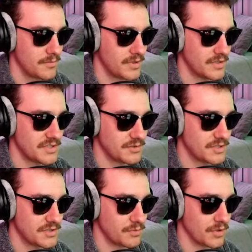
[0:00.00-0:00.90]
also
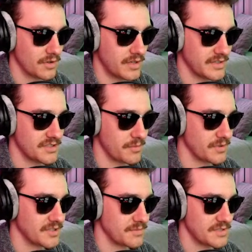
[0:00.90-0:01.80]
just work and
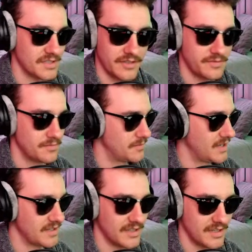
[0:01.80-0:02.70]
summertime stuff.
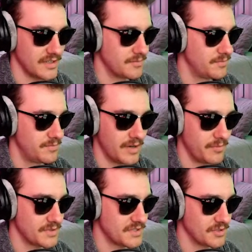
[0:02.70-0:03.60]
My god,
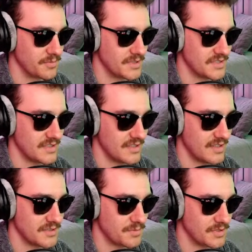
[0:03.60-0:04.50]
I've been so busy,
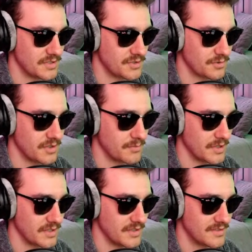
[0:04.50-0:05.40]
and it's been destroying
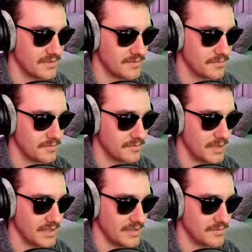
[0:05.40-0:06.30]
my
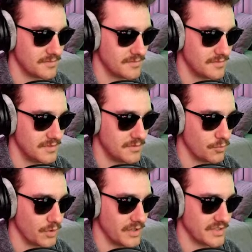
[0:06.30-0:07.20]

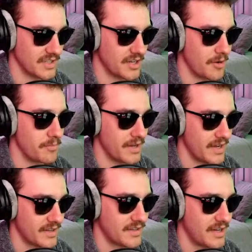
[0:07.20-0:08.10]
will to come
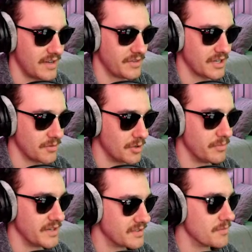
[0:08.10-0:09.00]
back. I have like a
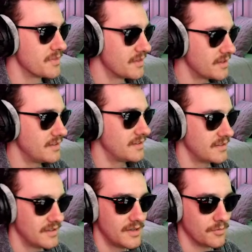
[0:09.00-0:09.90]
momentum thing,
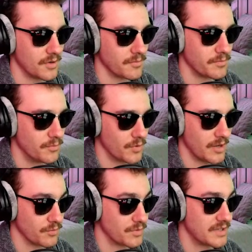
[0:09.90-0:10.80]
where
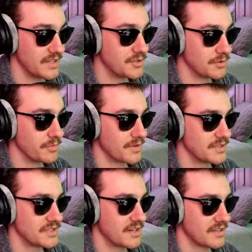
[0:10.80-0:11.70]
when I get into a
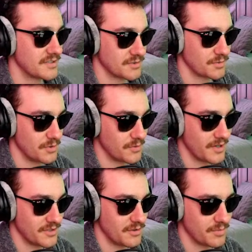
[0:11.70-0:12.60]
project, I just really
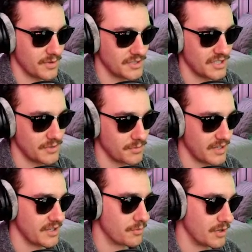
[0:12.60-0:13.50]
want to do the project, and
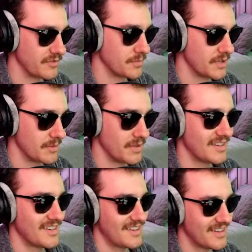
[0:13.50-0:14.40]
when I get away from it, I'm
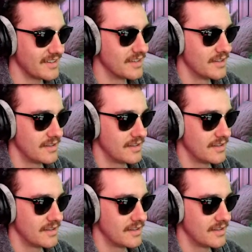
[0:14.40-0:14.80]
like, yeah,